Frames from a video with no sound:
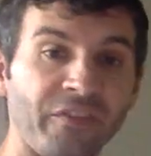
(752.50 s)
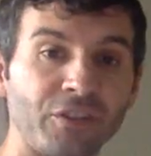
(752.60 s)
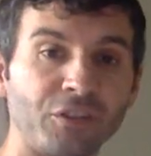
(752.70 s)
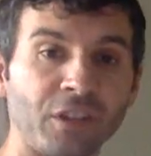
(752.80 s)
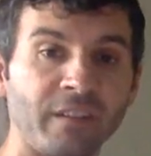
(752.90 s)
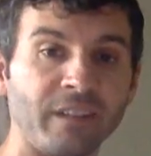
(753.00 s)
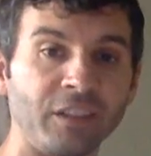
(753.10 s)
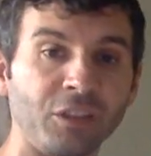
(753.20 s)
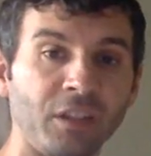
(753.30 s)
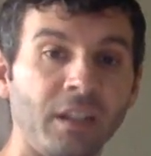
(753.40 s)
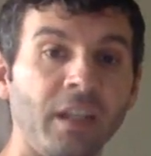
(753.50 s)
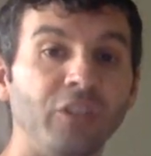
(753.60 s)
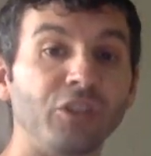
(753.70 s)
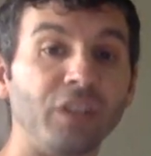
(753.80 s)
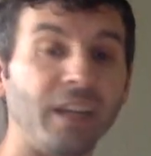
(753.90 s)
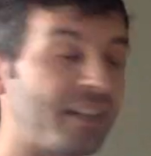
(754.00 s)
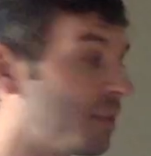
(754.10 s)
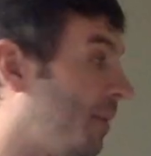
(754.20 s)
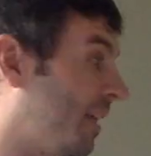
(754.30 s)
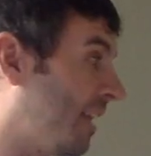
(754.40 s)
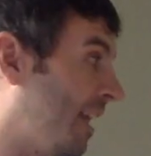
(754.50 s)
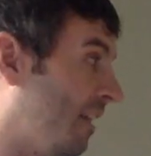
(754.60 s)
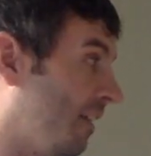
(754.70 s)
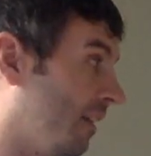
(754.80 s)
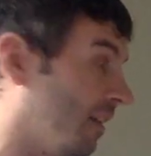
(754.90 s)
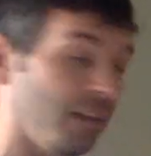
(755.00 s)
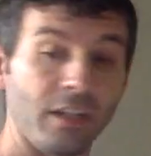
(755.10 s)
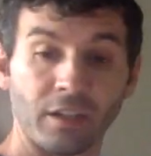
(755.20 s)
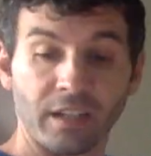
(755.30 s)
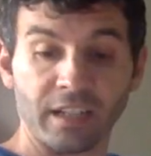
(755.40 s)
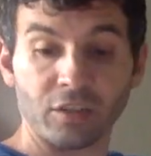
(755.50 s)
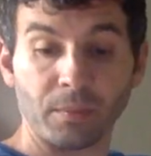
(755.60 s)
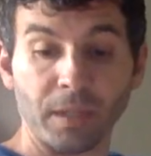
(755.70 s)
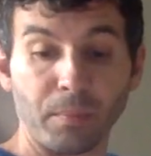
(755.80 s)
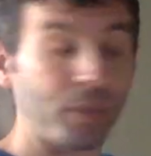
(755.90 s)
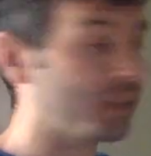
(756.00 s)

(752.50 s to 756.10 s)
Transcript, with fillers: first generation, she has to be a carrier. Okay, so I'm going to